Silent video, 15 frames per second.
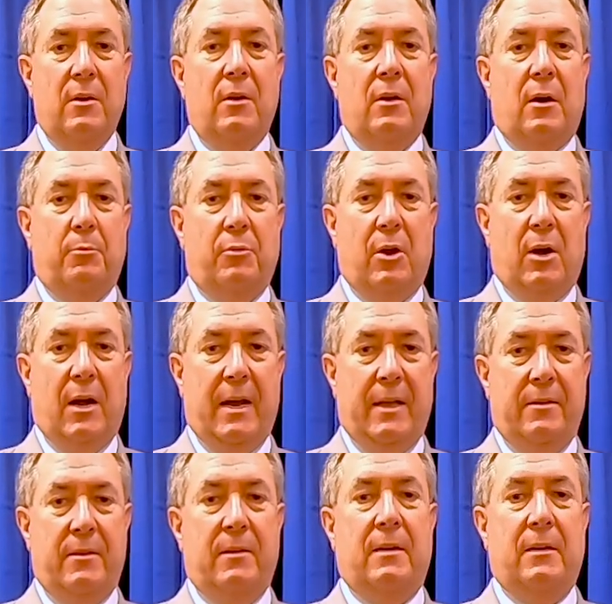
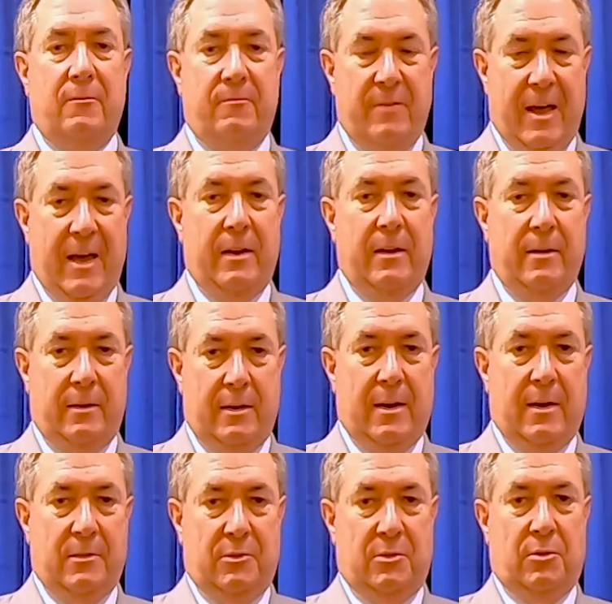applying the Nevada
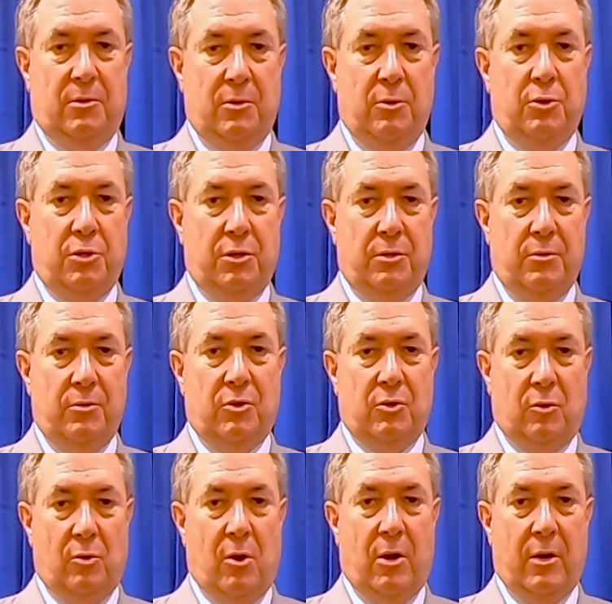Constitution so
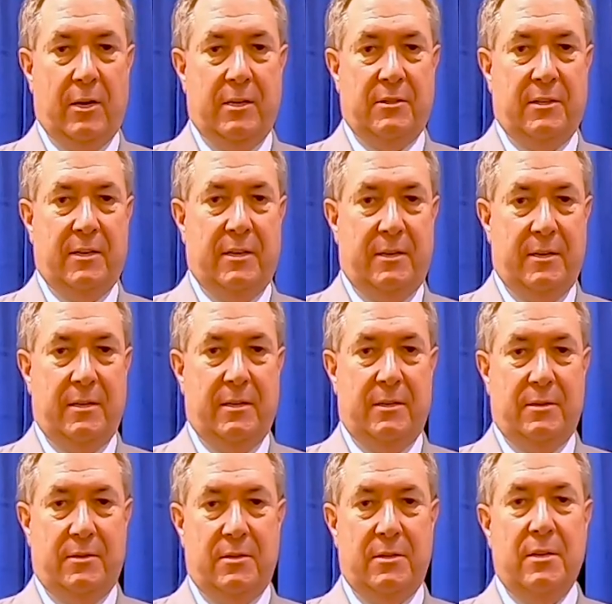long as it
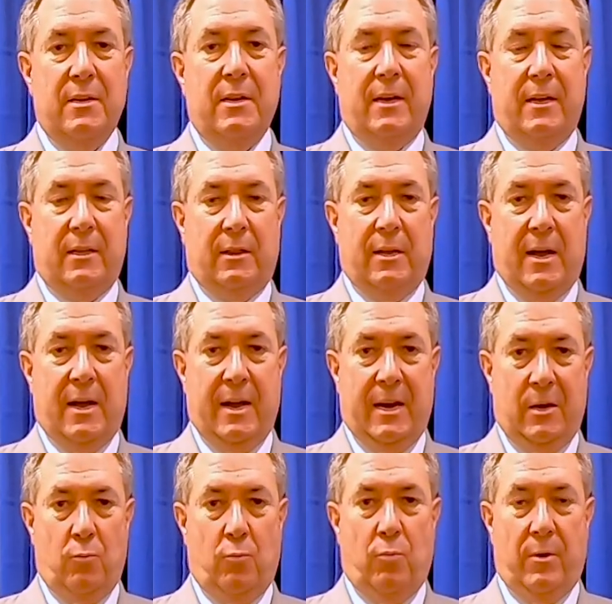is in
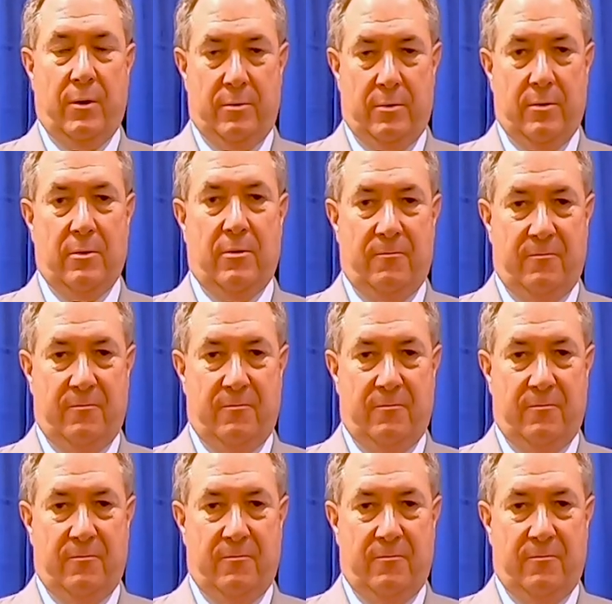line with the